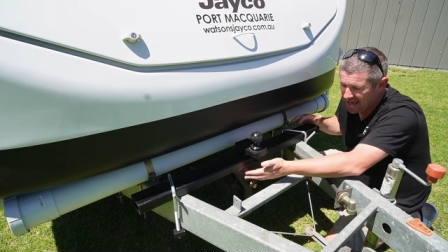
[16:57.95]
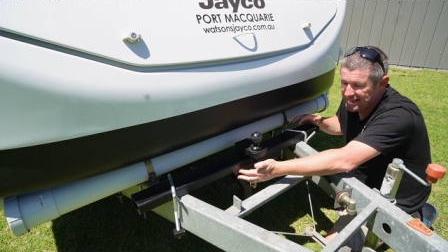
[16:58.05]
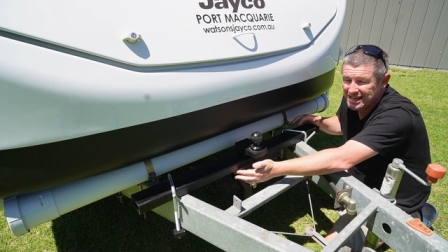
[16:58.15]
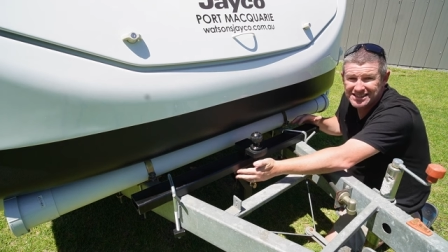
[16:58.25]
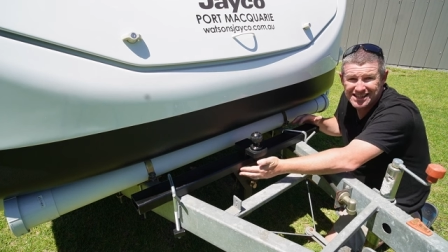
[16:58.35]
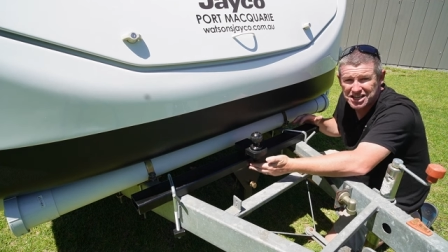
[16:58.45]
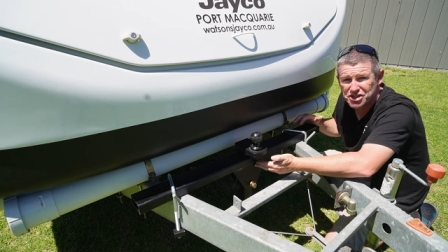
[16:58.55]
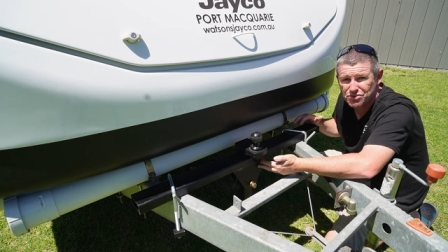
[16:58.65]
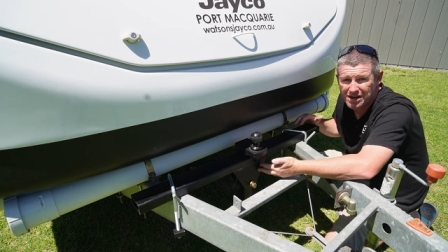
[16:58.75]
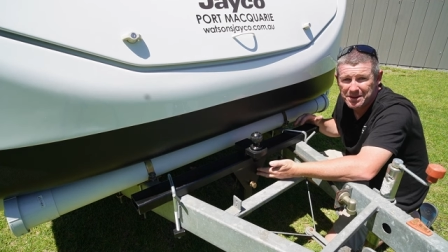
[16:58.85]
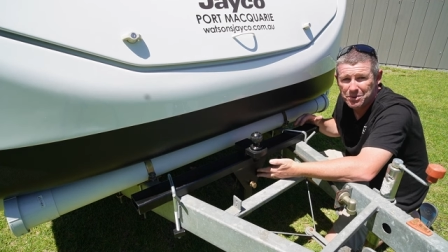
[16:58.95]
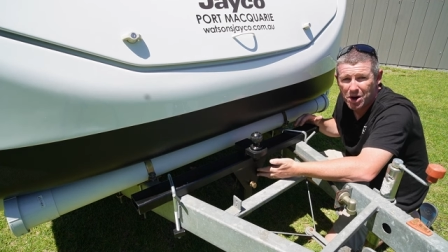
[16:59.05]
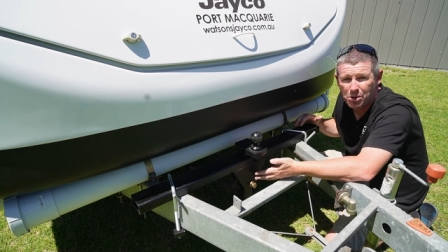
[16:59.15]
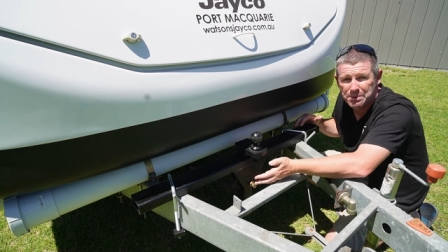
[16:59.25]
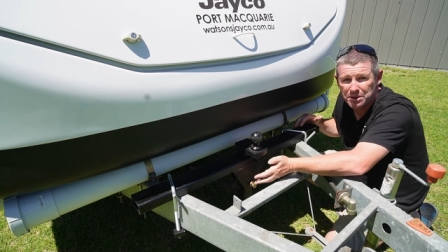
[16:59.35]
It is extremely
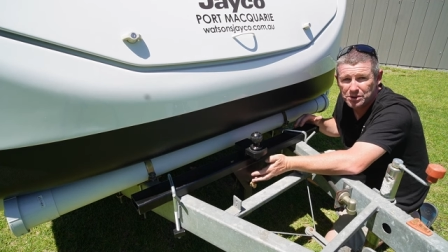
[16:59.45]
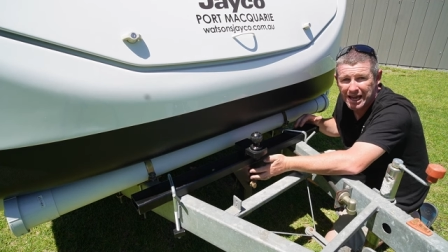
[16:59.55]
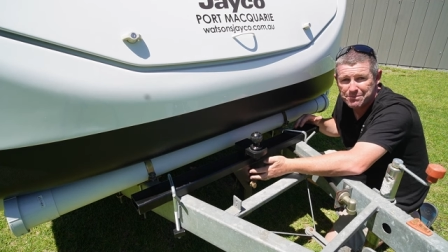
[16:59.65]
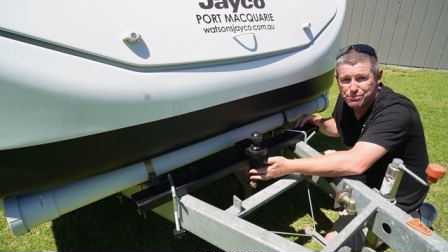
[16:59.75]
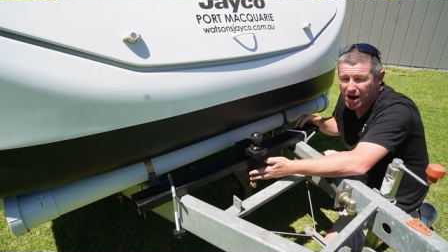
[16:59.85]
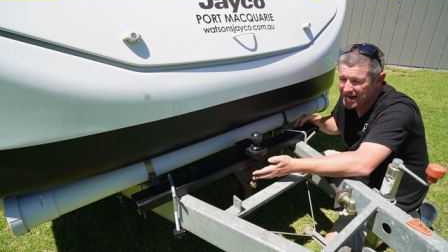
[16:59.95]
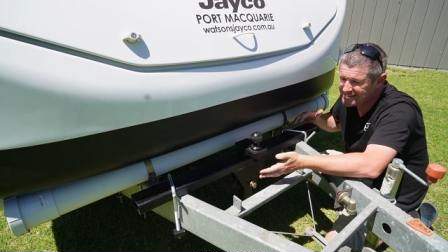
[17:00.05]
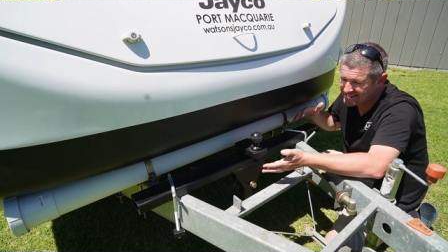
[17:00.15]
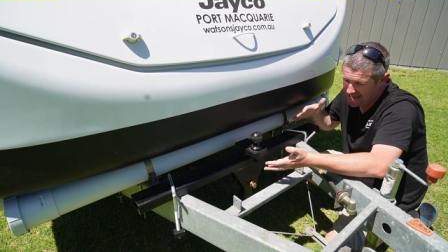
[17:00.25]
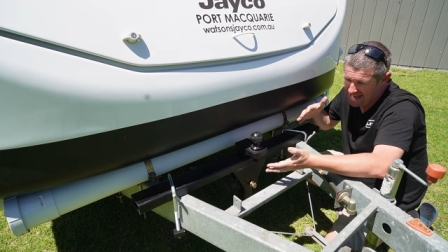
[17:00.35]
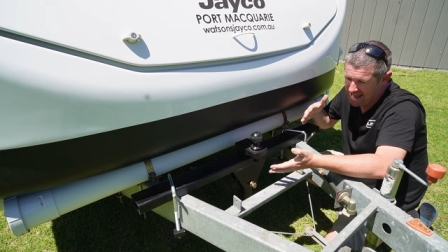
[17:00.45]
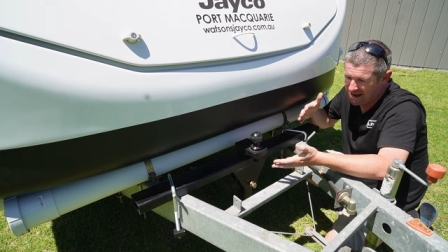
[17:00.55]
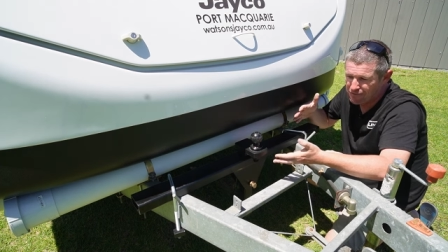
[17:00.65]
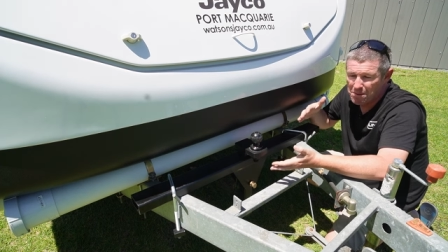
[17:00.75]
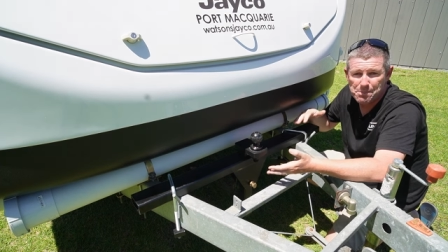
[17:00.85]
well built and braced,
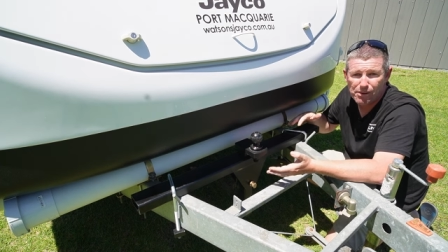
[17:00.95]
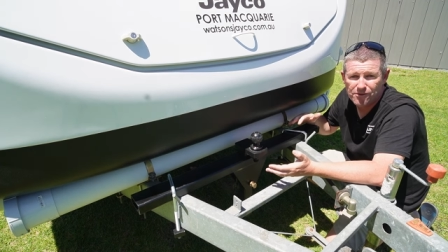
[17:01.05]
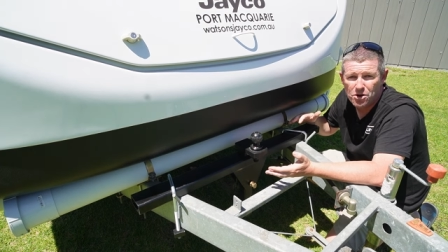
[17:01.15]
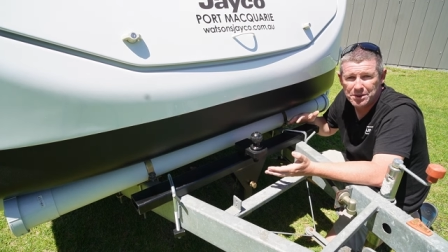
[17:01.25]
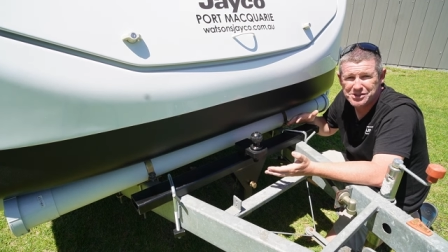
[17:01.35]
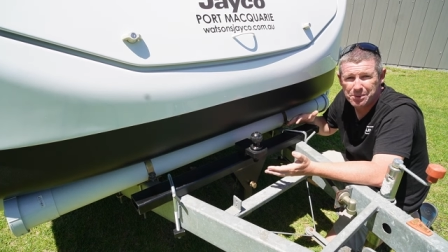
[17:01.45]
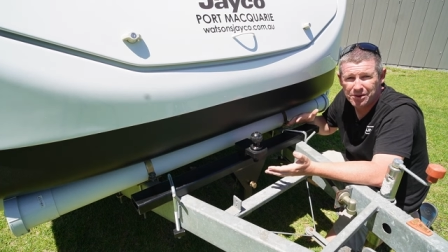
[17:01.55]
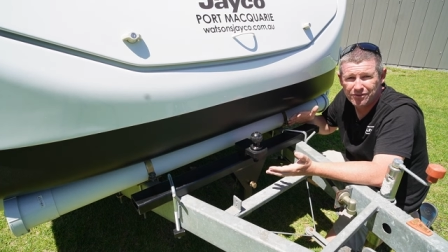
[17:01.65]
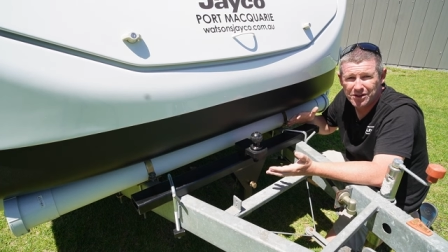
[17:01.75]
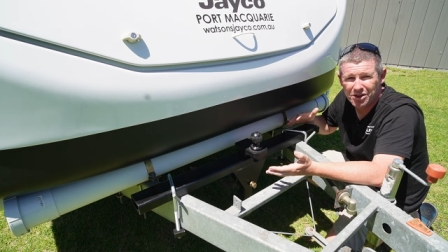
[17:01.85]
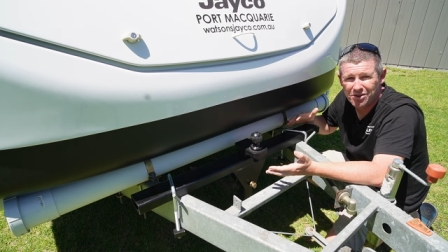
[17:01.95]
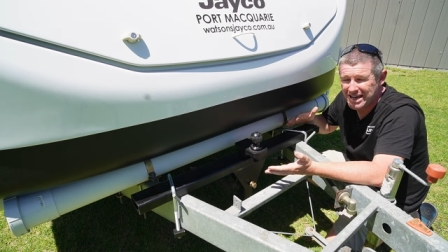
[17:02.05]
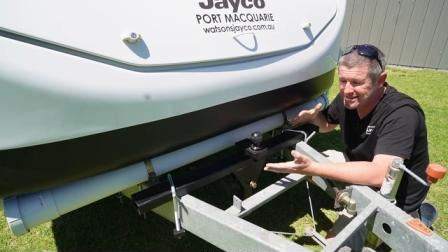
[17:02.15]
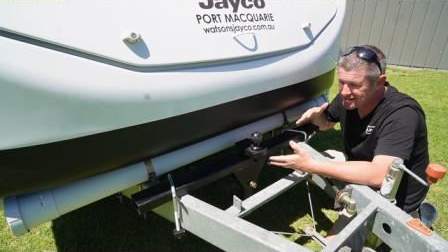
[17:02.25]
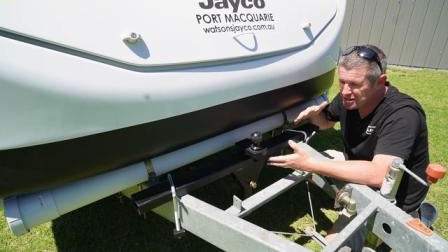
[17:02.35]
and from a performance point of view,
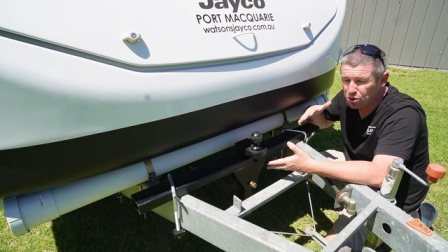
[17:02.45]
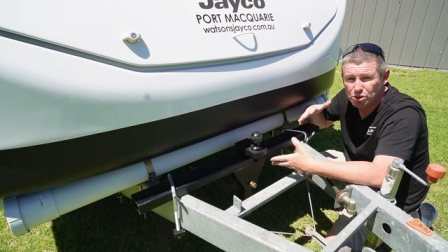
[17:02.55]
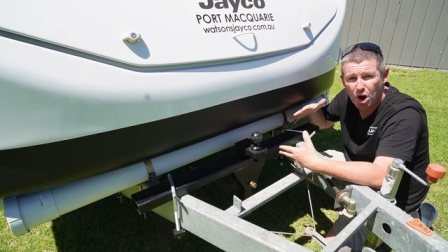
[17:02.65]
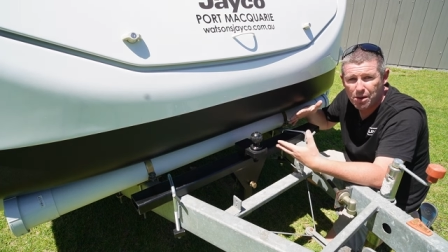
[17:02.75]
it's still